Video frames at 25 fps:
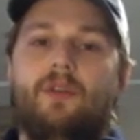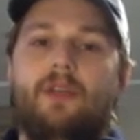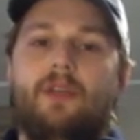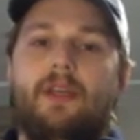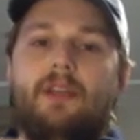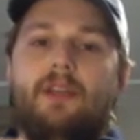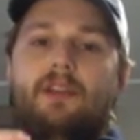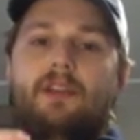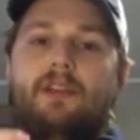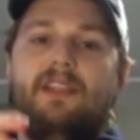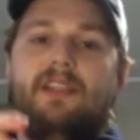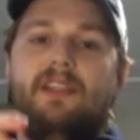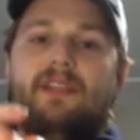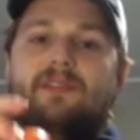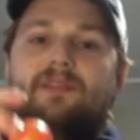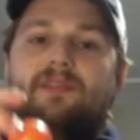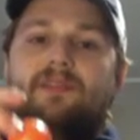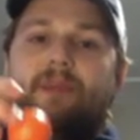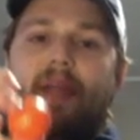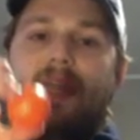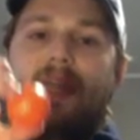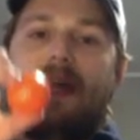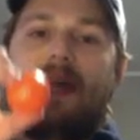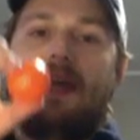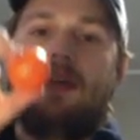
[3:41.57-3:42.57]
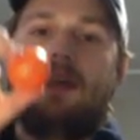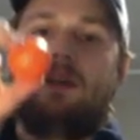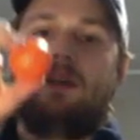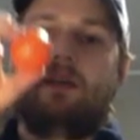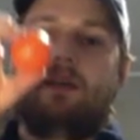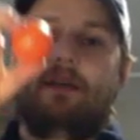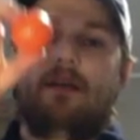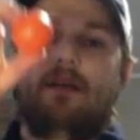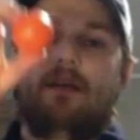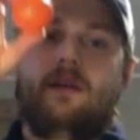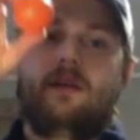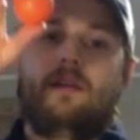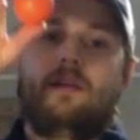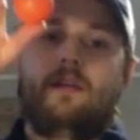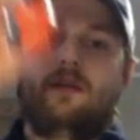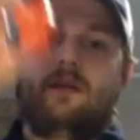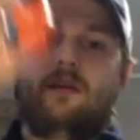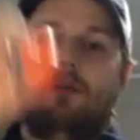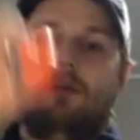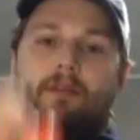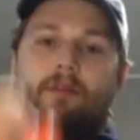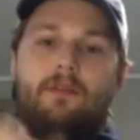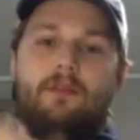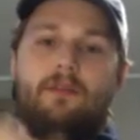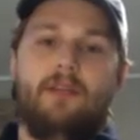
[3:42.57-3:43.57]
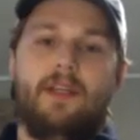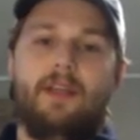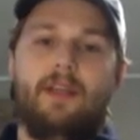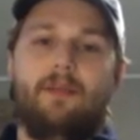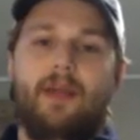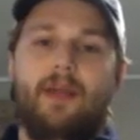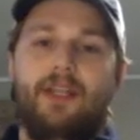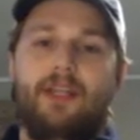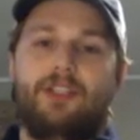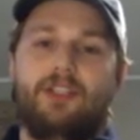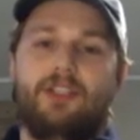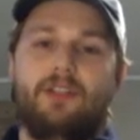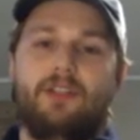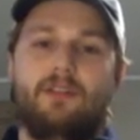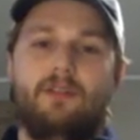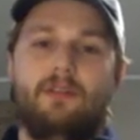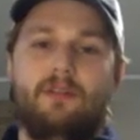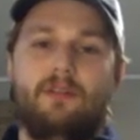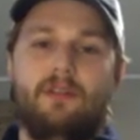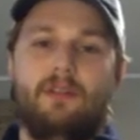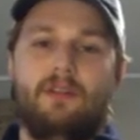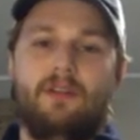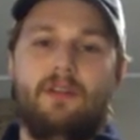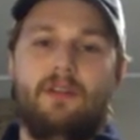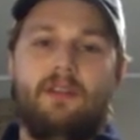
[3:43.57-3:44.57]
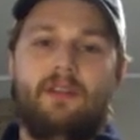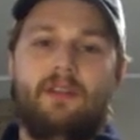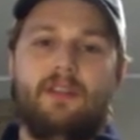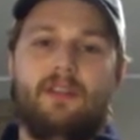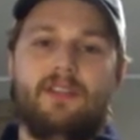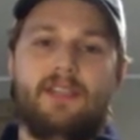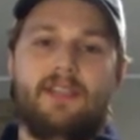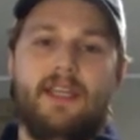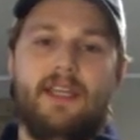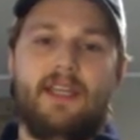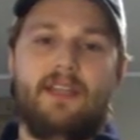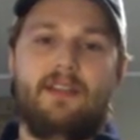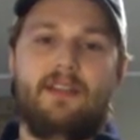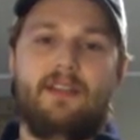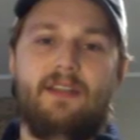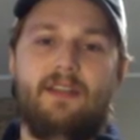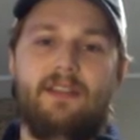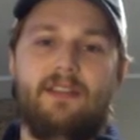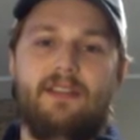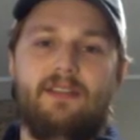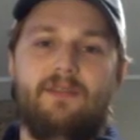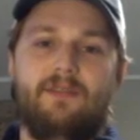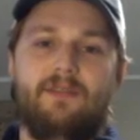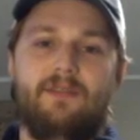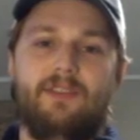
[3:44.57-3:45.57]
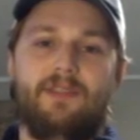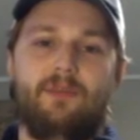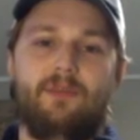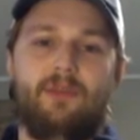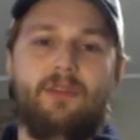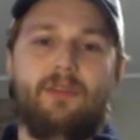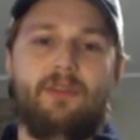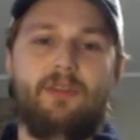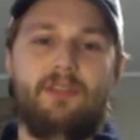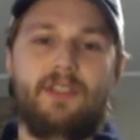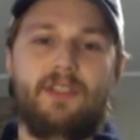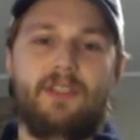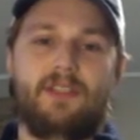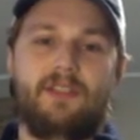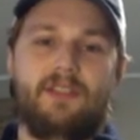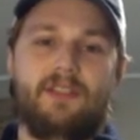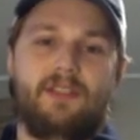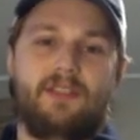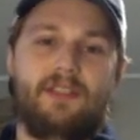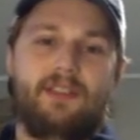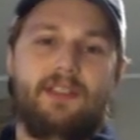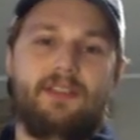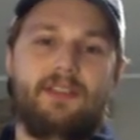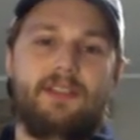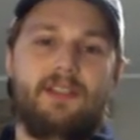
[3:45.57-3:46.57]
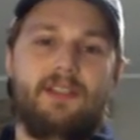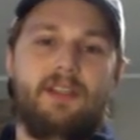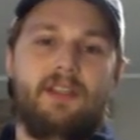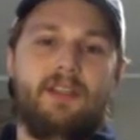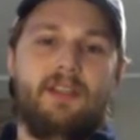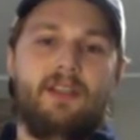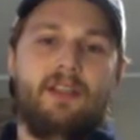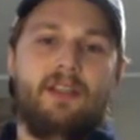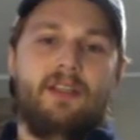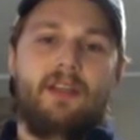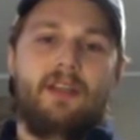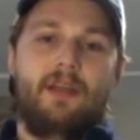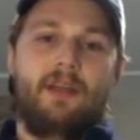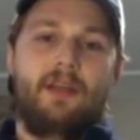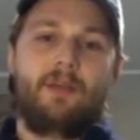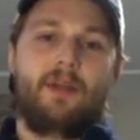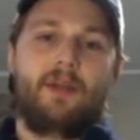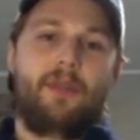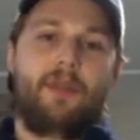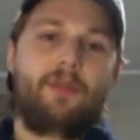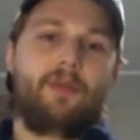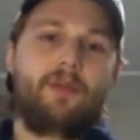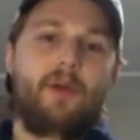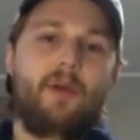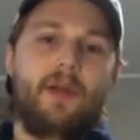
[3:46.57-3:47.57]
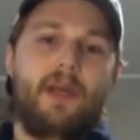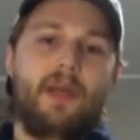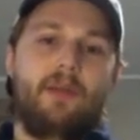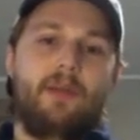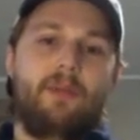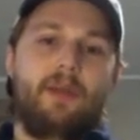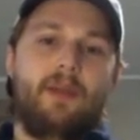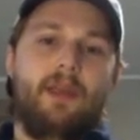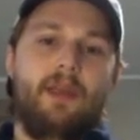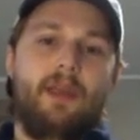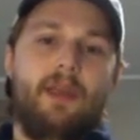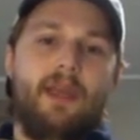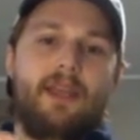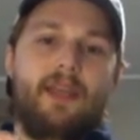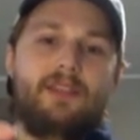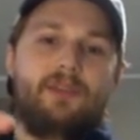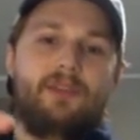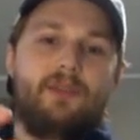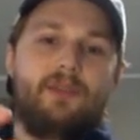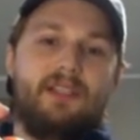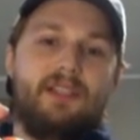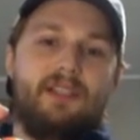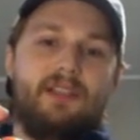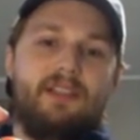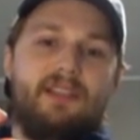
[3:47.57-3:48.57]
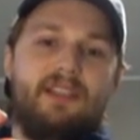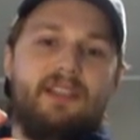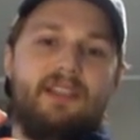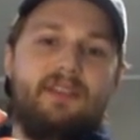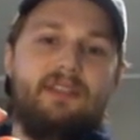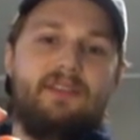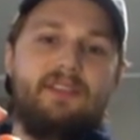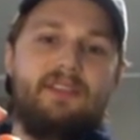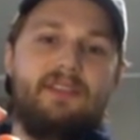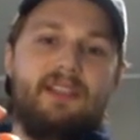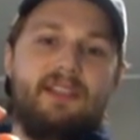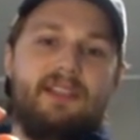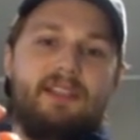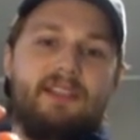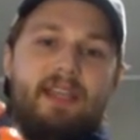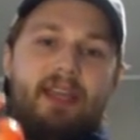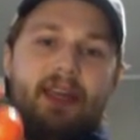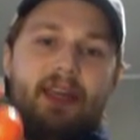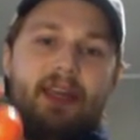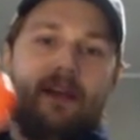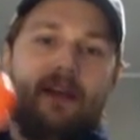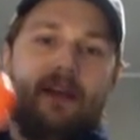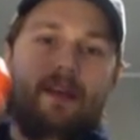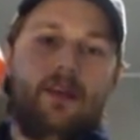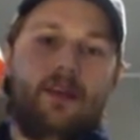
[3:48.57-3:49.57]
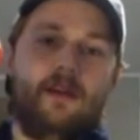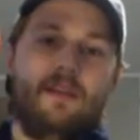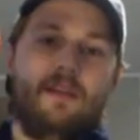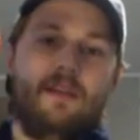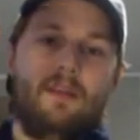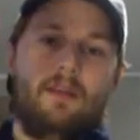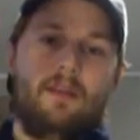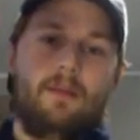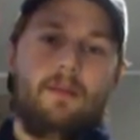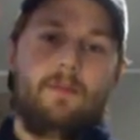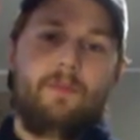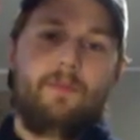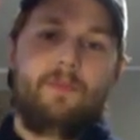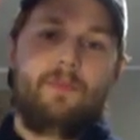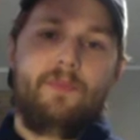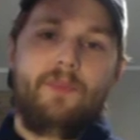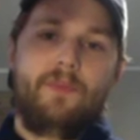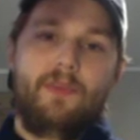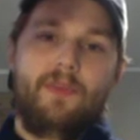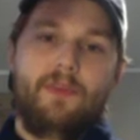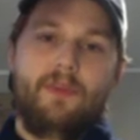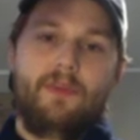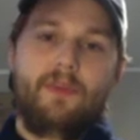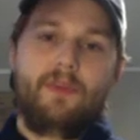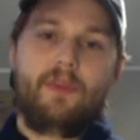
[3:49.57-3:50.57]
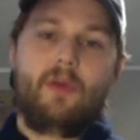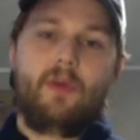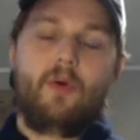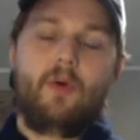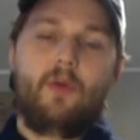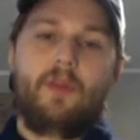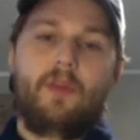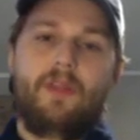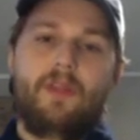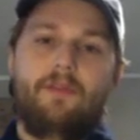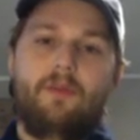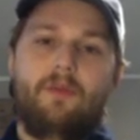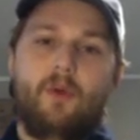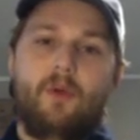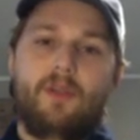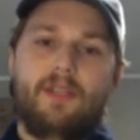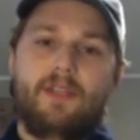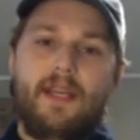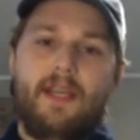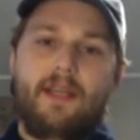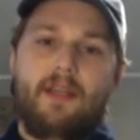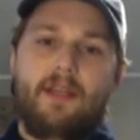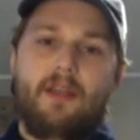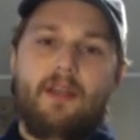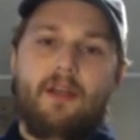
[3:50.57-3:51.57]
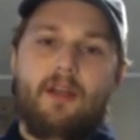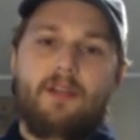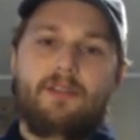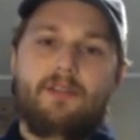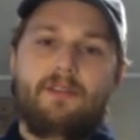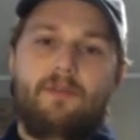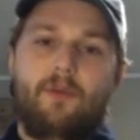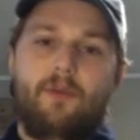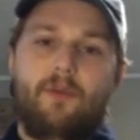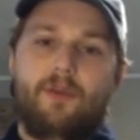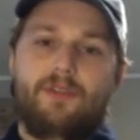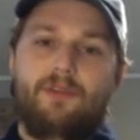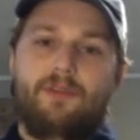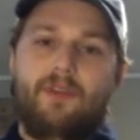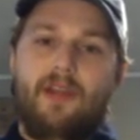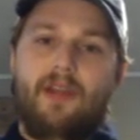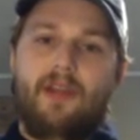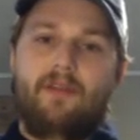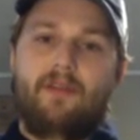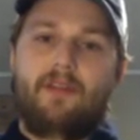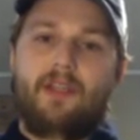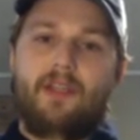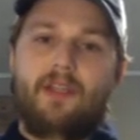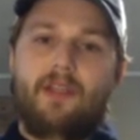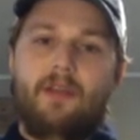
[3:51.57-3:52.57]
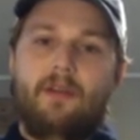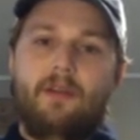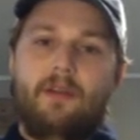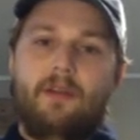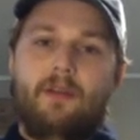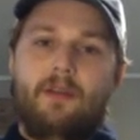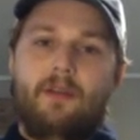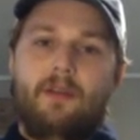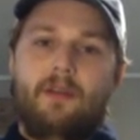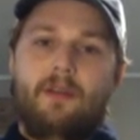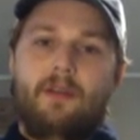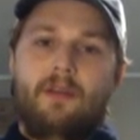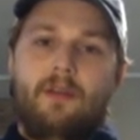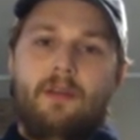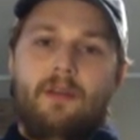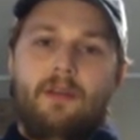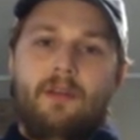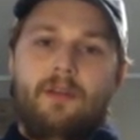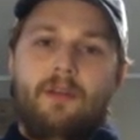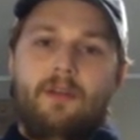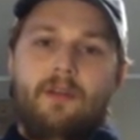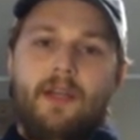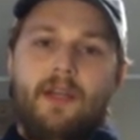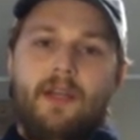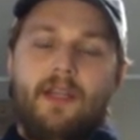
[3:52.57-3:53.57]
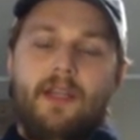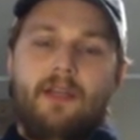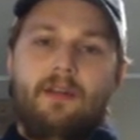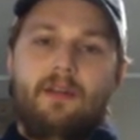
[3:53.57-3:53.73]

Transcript: leaves my hand, right, imagine this hand is invisible, doesn't exist. I'm going to throw it up. As soon as it leaves this hand, the only force acting on it is the force of gravity, right?